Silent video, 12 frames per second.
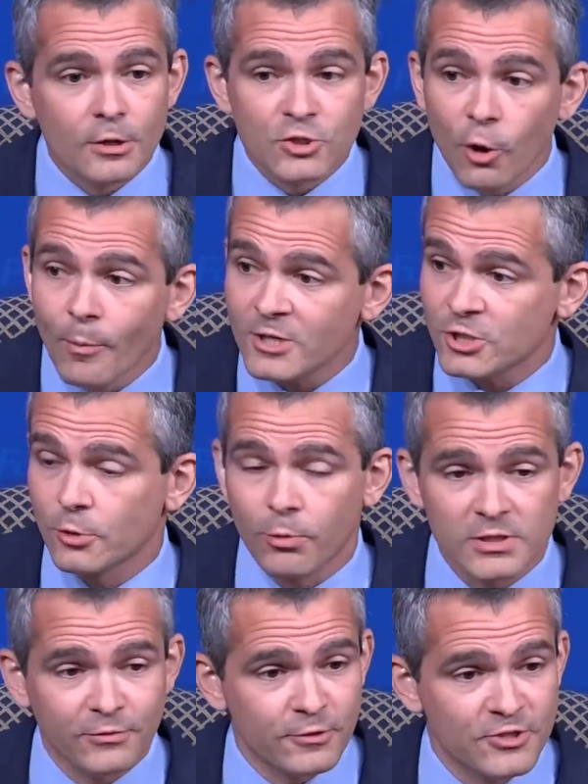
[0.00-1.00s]
so much the
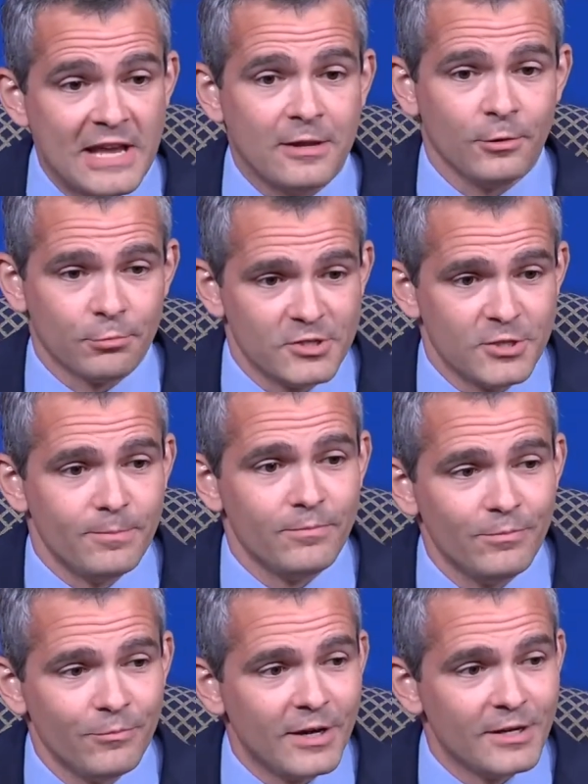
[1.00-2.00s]
worse for secularism,
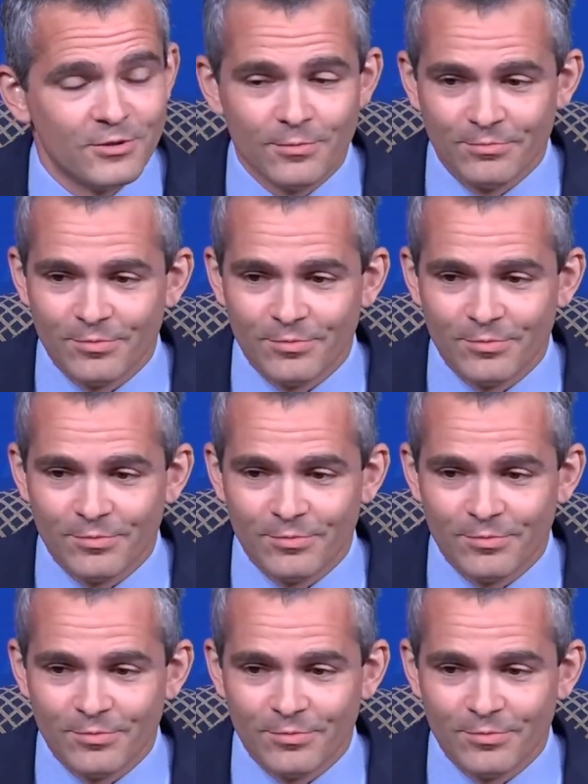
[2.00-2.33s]
right?